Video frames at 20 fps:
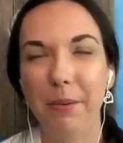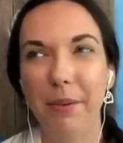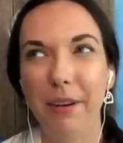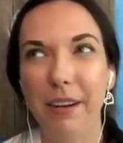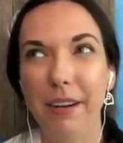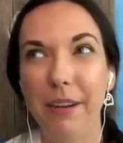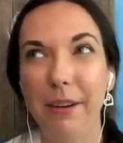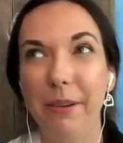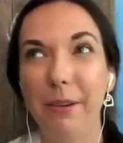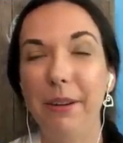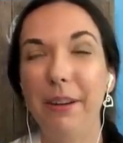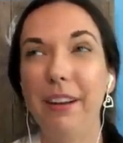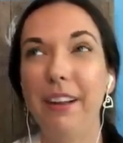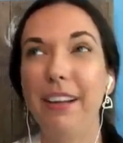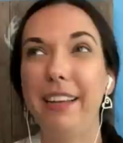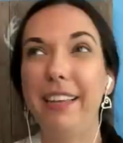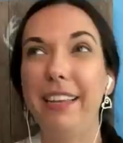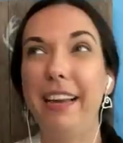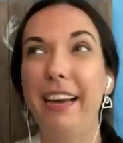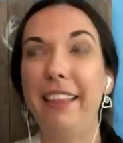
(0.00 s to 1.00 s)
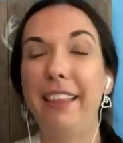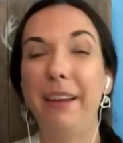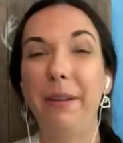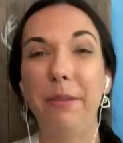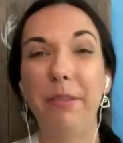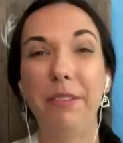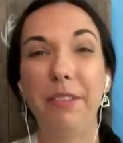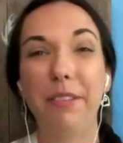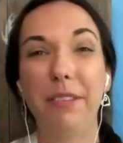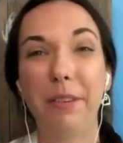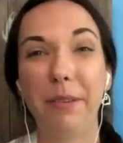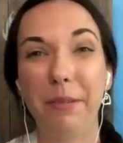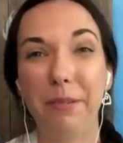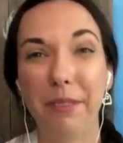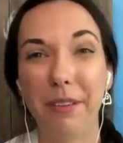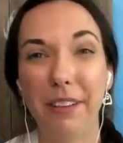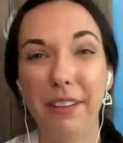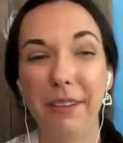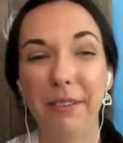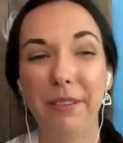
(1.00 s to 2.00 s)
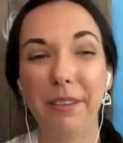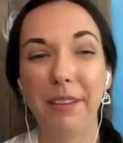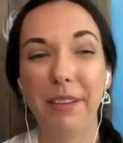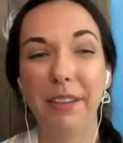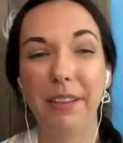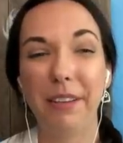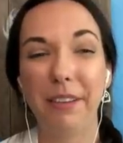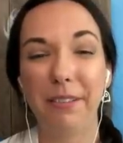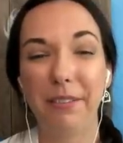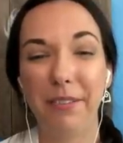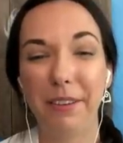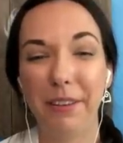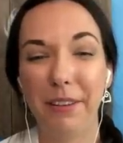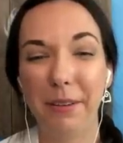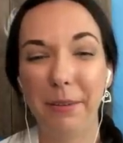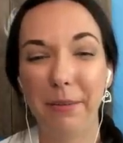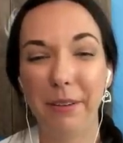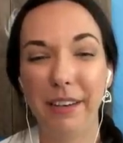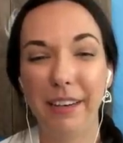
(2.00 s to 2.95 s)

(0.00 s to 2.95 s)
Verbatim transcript: Wow. Yeah, that was just a really, really good film.